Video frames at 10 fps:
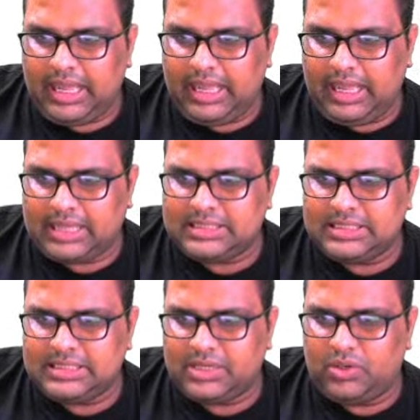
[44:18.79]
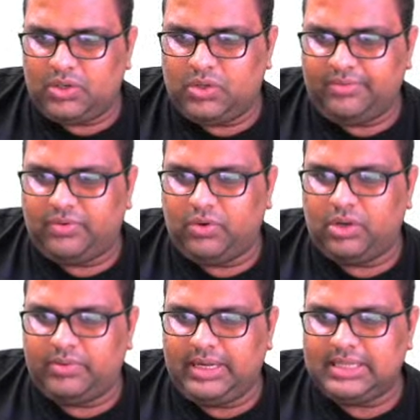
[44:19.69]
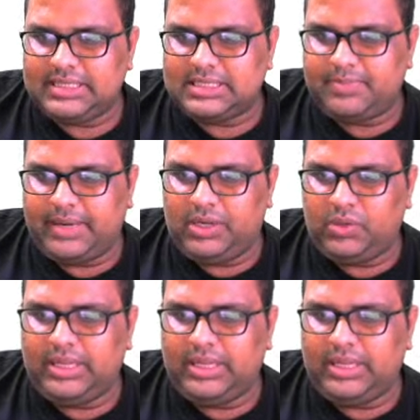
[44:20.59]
x is equal to 426 by 2.